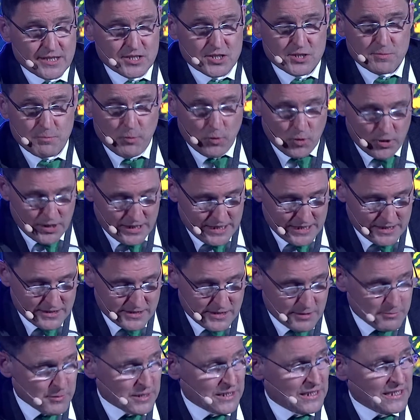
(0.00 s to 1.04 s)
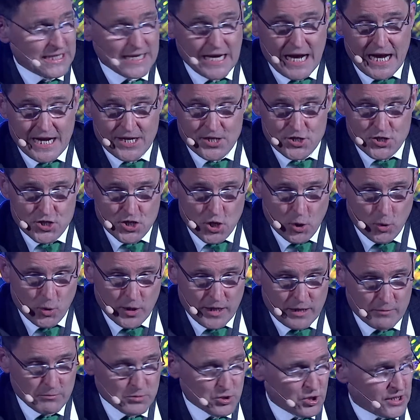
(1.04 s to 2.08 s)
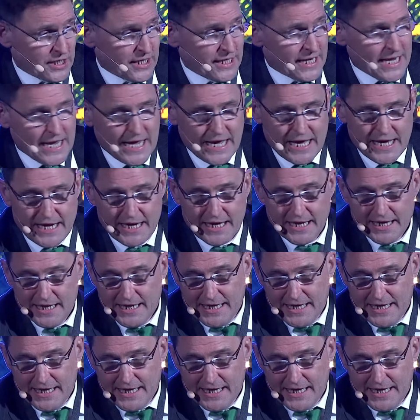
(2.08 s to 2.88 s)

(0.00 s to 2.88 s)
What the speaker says: this sport intimately. I know what I'm looking at.